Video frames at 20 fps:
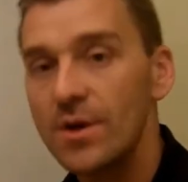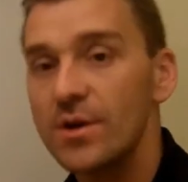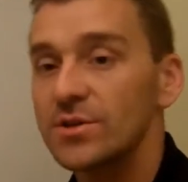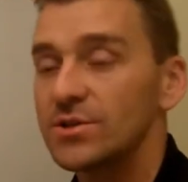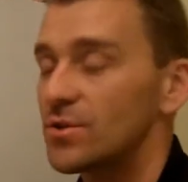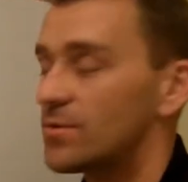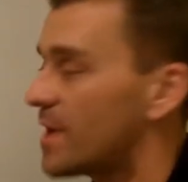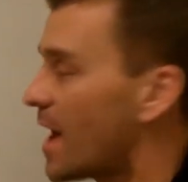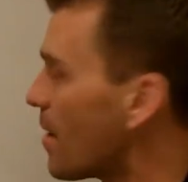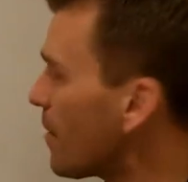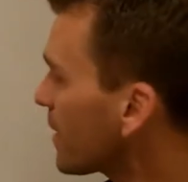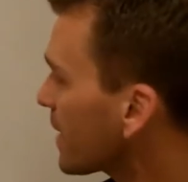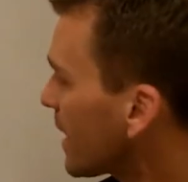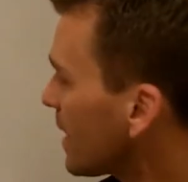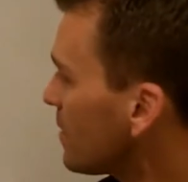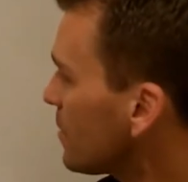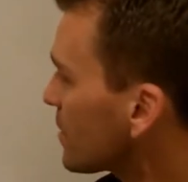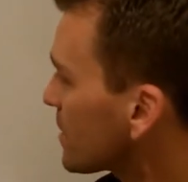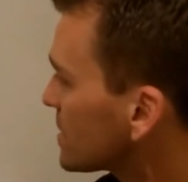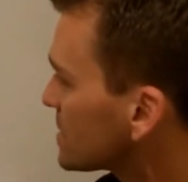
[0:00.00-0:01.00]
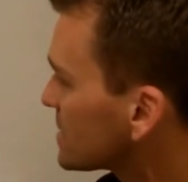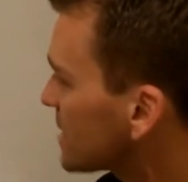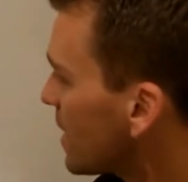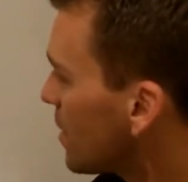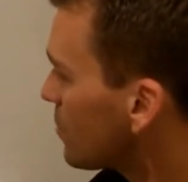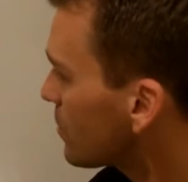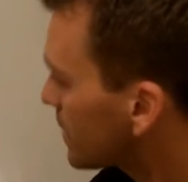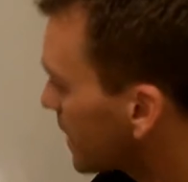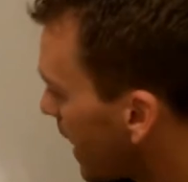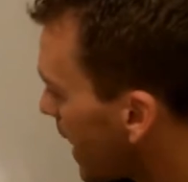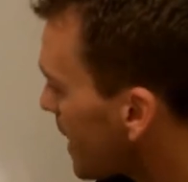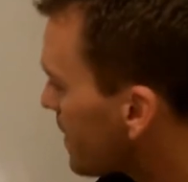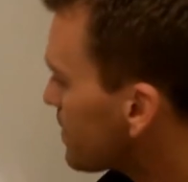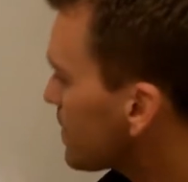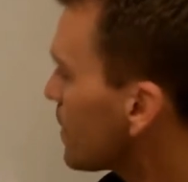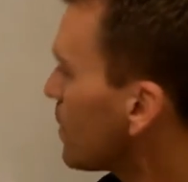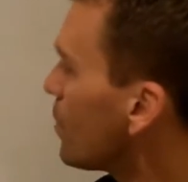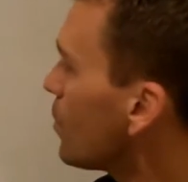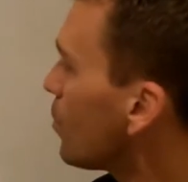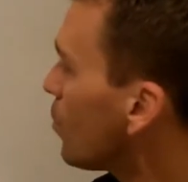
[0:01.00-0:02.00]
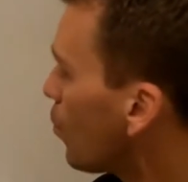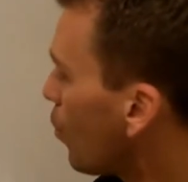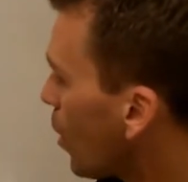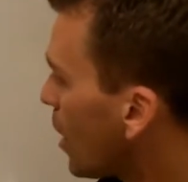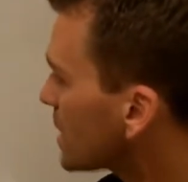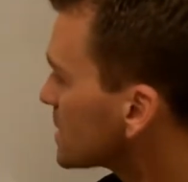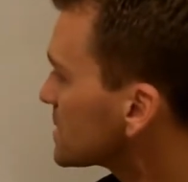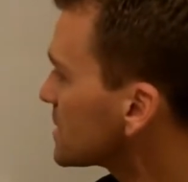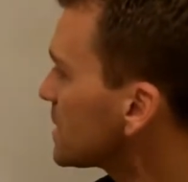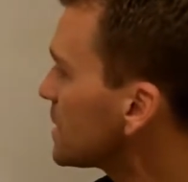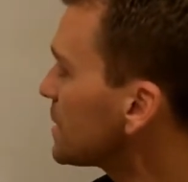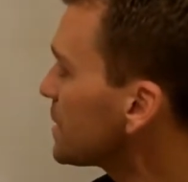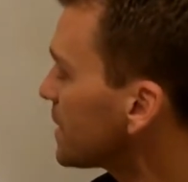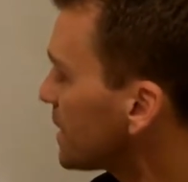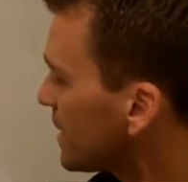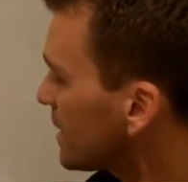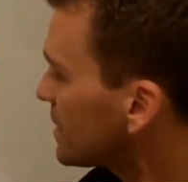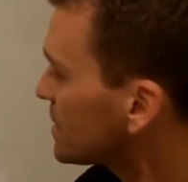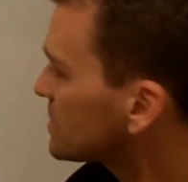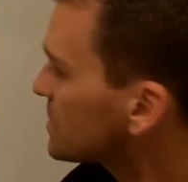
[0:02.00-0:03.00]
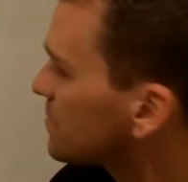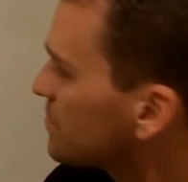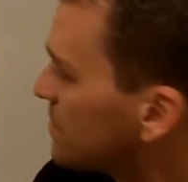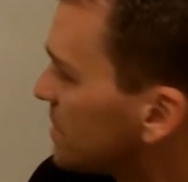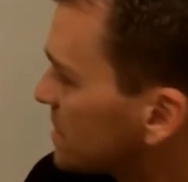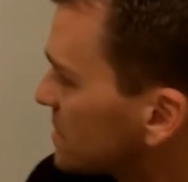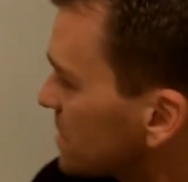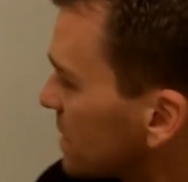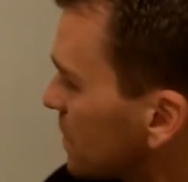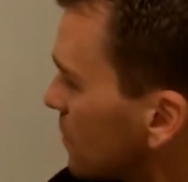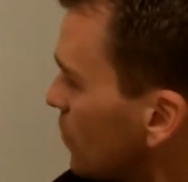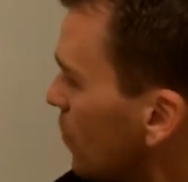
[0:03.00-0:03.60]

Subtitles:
So now I got to look and say, okay, what is missing?